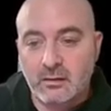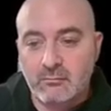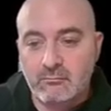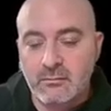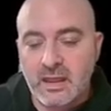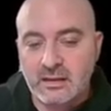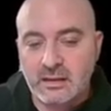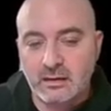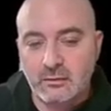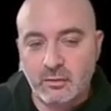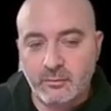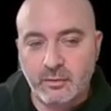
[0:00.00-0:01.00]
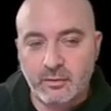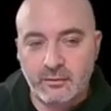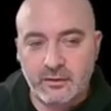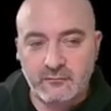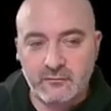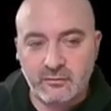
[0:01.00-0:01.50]
making your
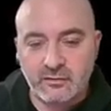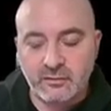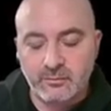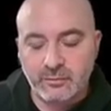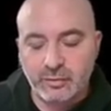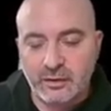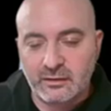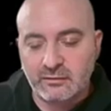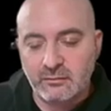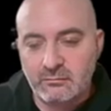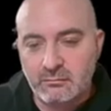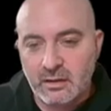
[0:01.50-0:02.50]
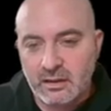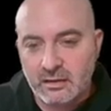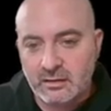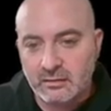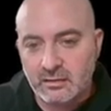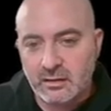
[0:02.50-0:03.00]
opponent do stupid things and
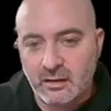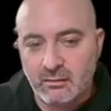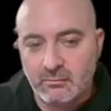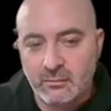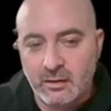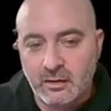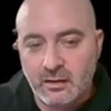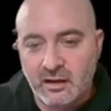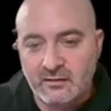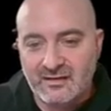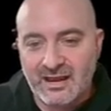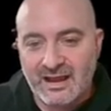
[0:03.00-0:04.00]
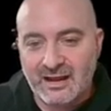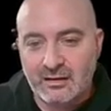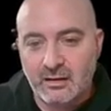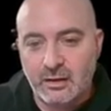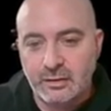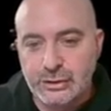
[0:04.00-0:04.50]
making them
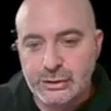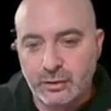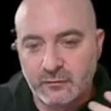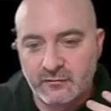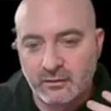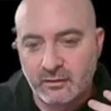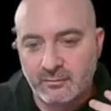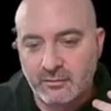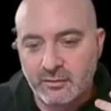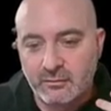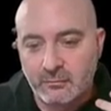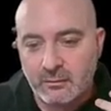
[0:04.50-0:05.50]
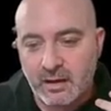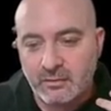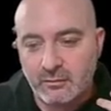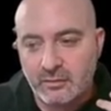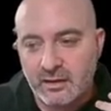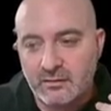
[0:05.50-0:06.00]
attack on your terms
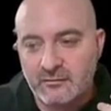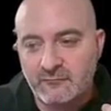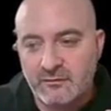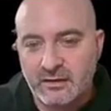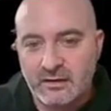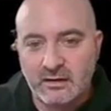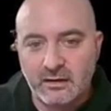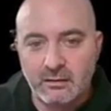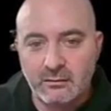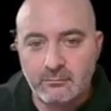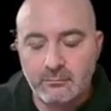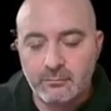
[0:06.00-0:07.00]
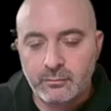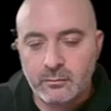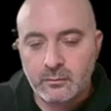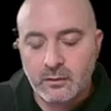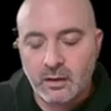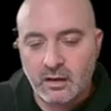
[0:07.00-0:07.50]
rather than defending
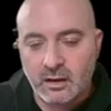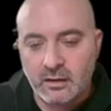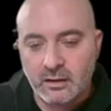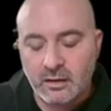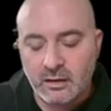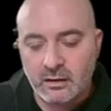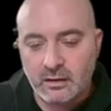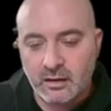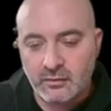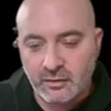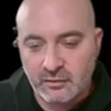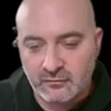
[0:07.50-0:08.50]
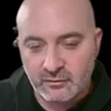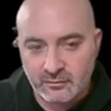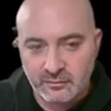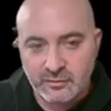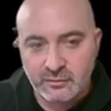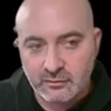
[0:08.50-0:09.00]
on their
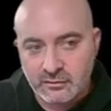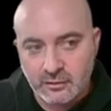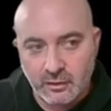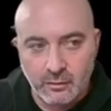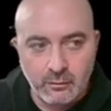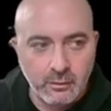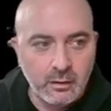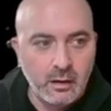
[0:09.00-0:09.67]
terms. So